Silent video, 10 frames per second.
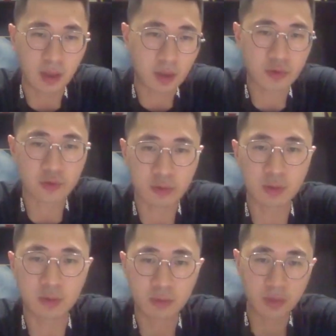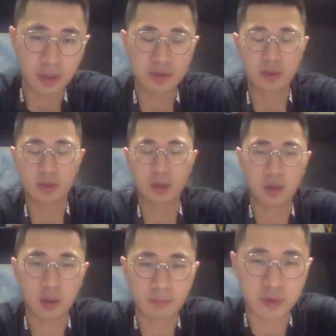ultra short throw laser
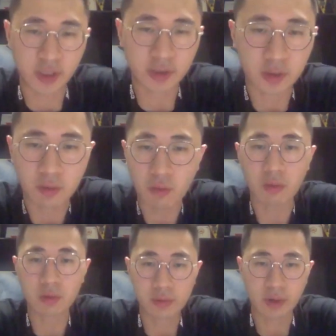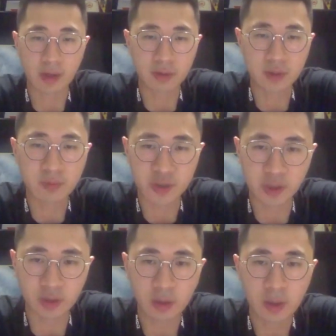projector or your LED
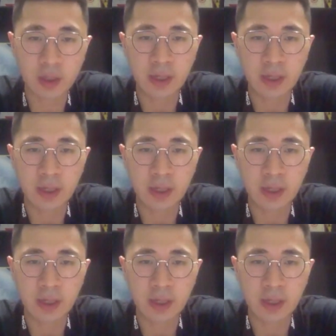projector.